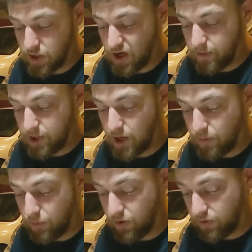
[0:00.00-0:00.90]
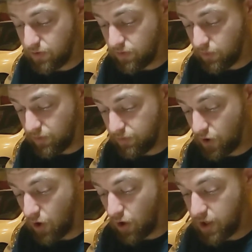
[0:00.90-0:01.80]
gummed up with
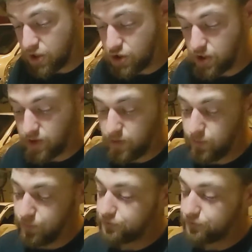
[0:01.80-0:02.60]
varnish and